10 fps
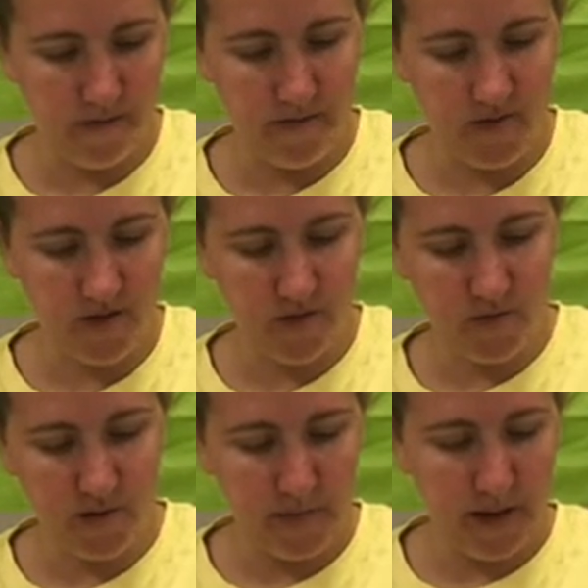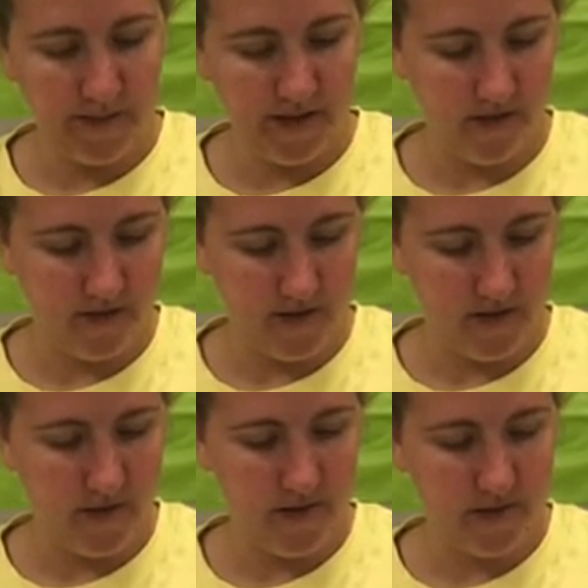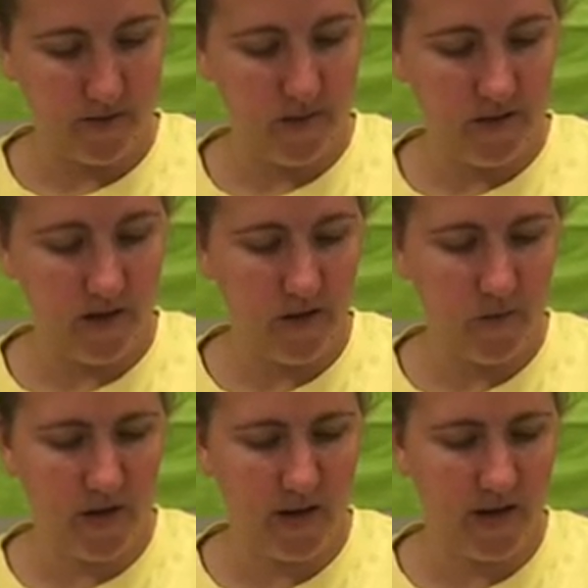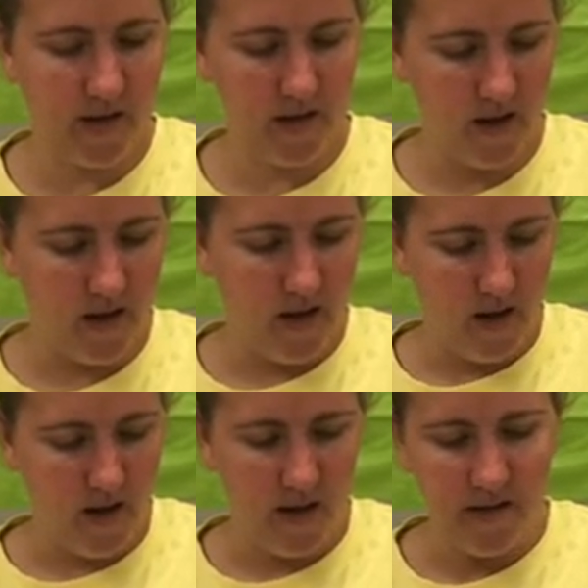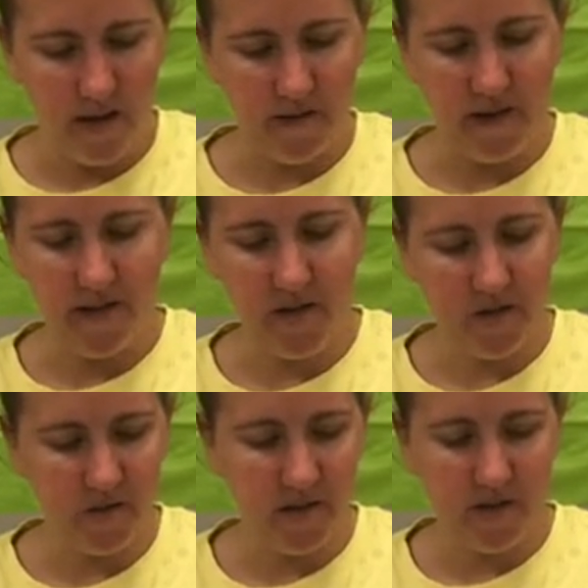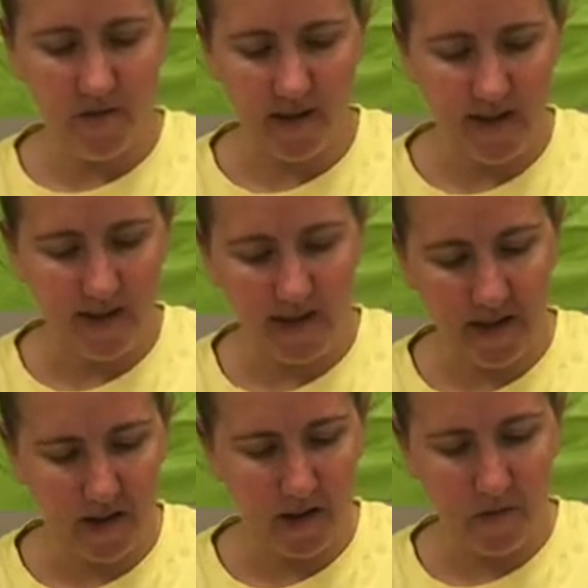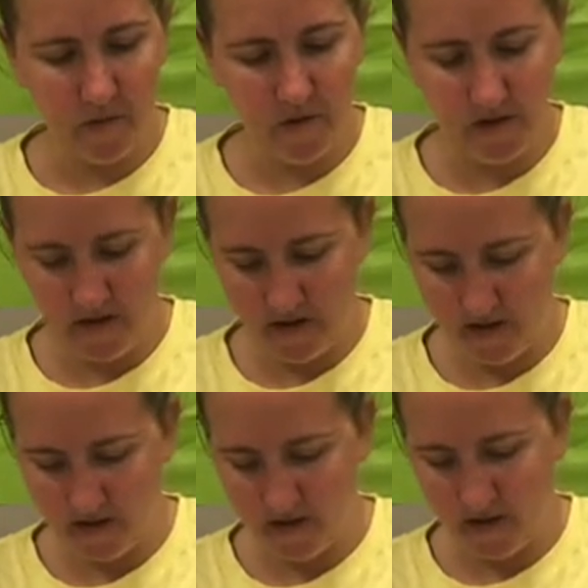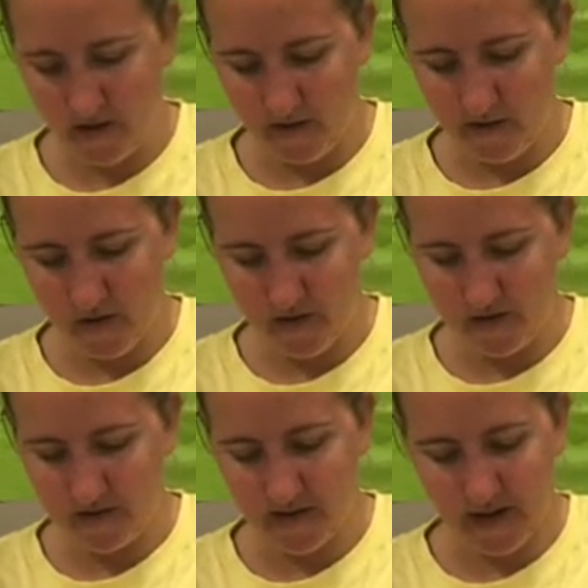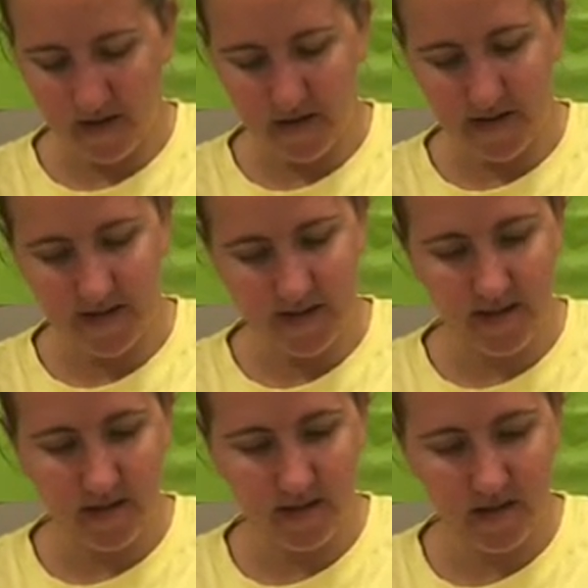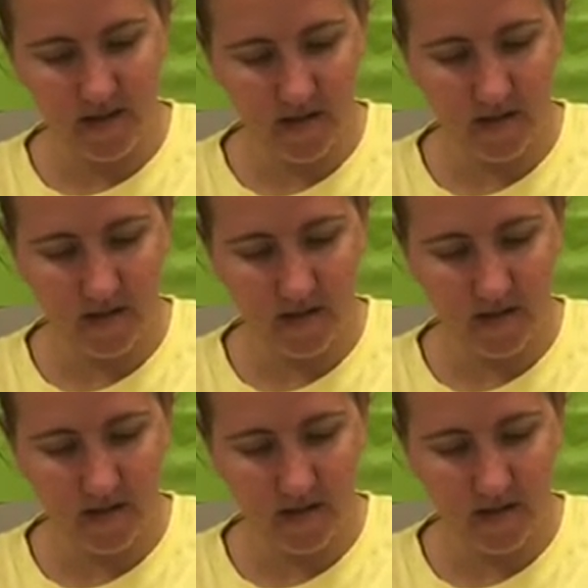just where the popsicles are for this one. And you wanna get enough on there. You don't need a really thick coat, just enough so that you can see it.